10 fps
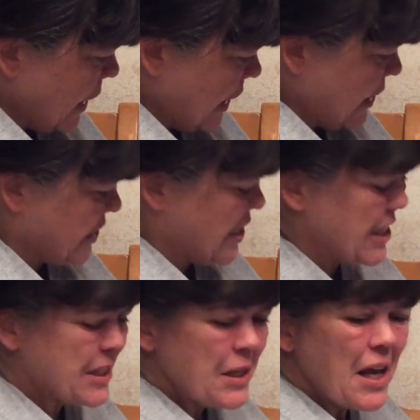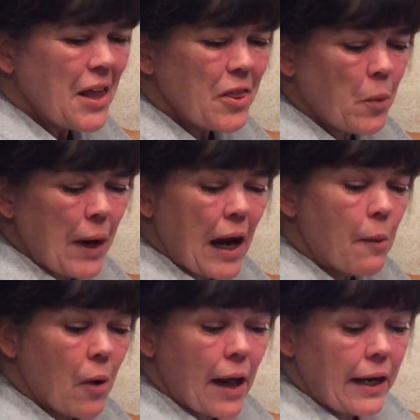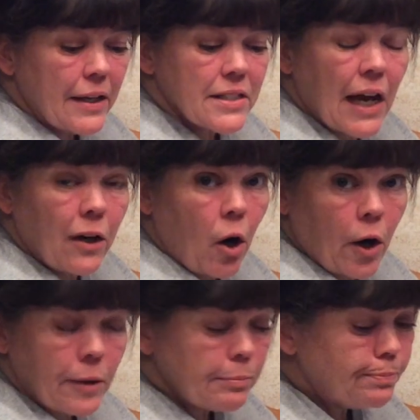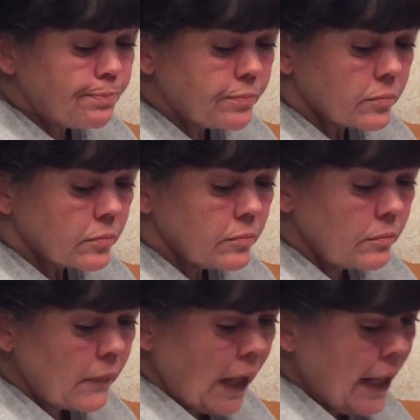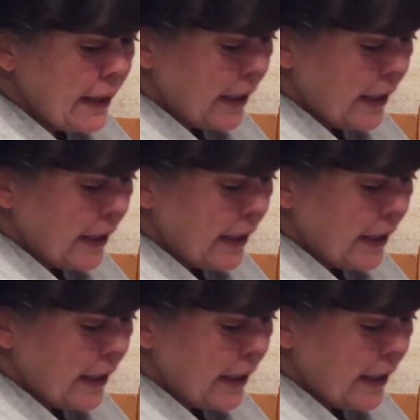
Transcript: It's just the way I'm writing, it's kind of hard. And